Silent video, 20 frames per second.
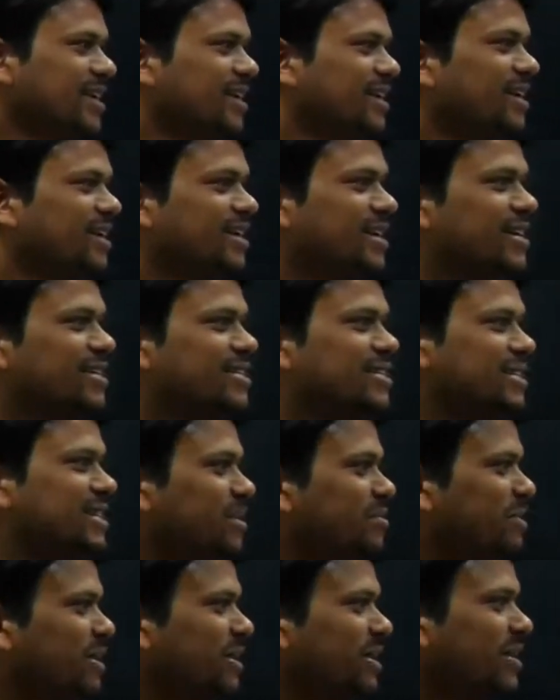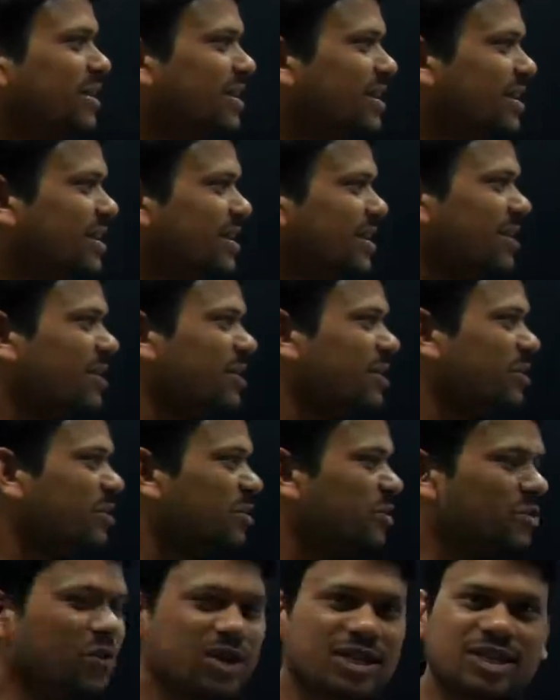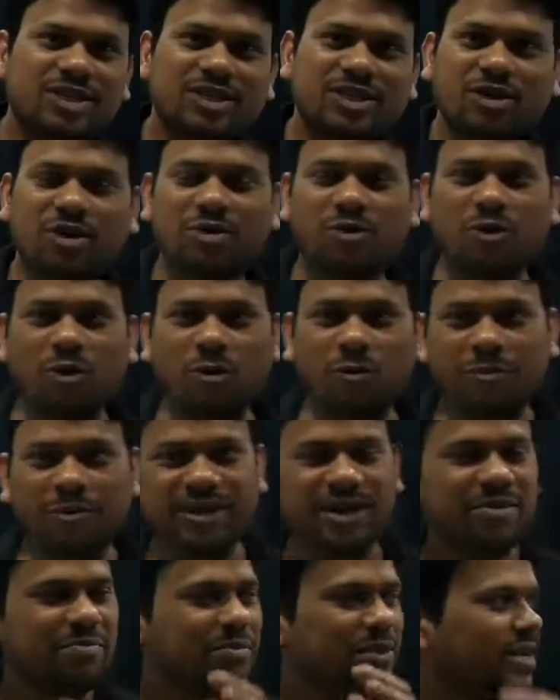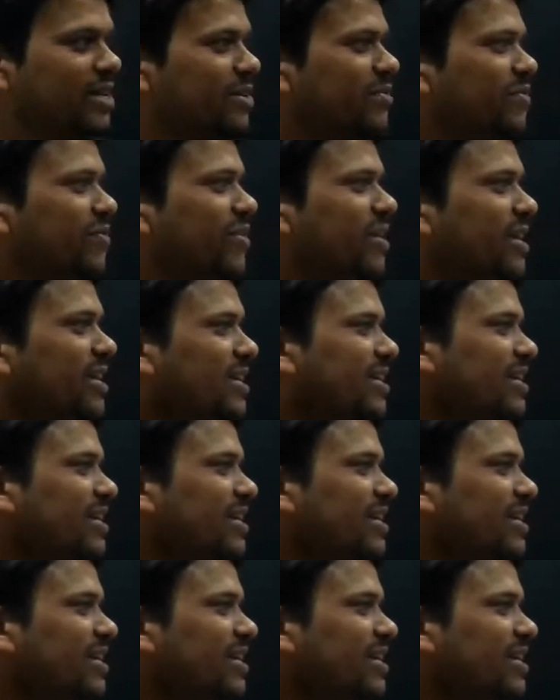Yes, tell me, what is your opinion, my dear friend?